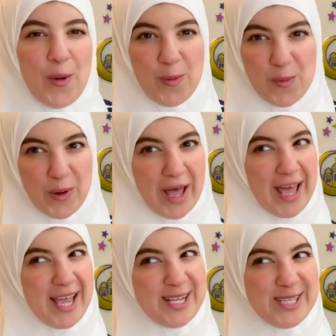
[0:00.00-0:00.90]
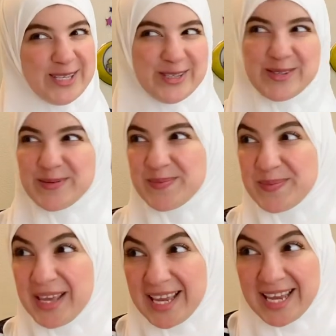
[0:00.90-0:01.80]
When you
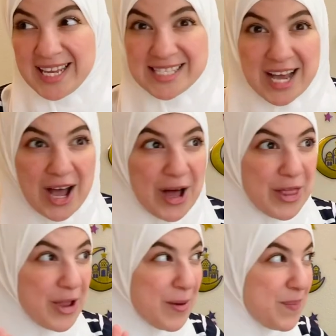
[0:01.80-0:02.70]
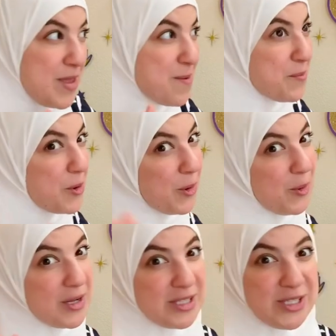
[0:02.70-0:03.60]
meet other people,
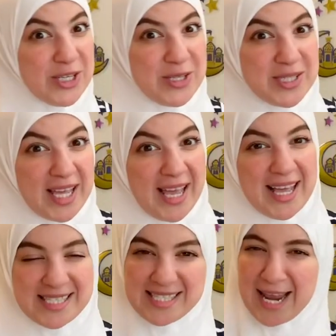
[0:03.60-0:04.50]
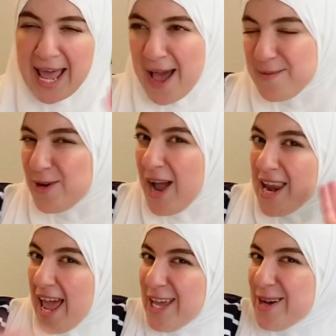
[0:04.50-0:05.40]
what do you say? Assalamu
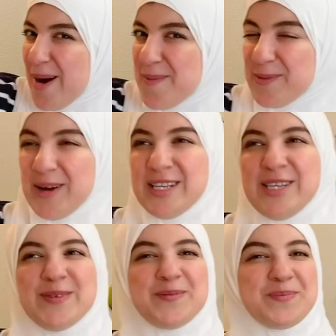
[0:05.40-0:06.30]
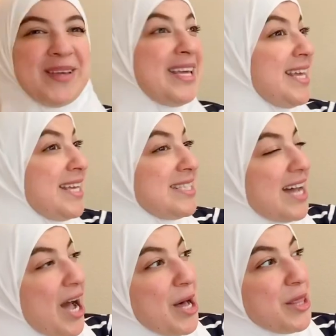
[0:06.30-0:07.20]
alaikum. When you meet
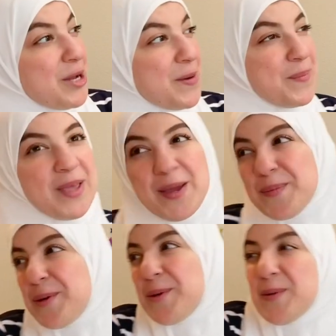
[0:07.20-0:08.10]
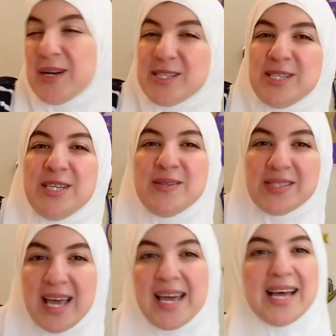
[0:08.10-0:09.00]
other people, what do you
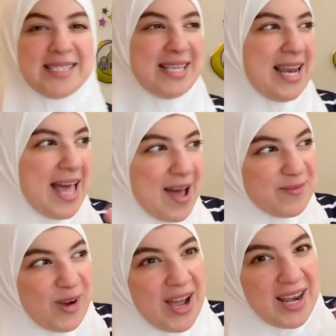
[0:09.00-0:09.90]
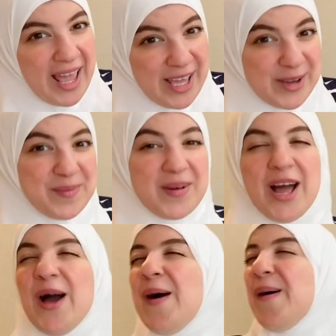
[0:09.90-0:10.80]
say? Assalamu alaikum.
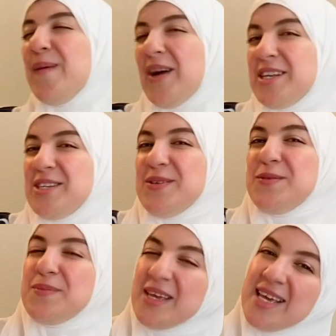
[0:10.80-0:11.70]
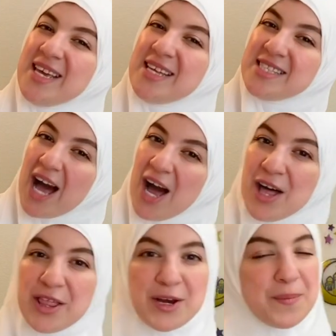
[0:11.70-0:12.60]
When you meet
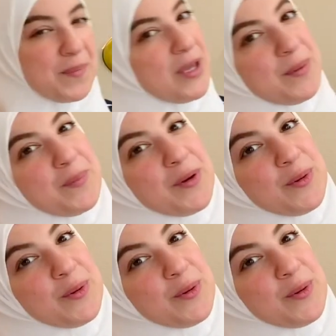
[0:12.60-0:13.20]
other people,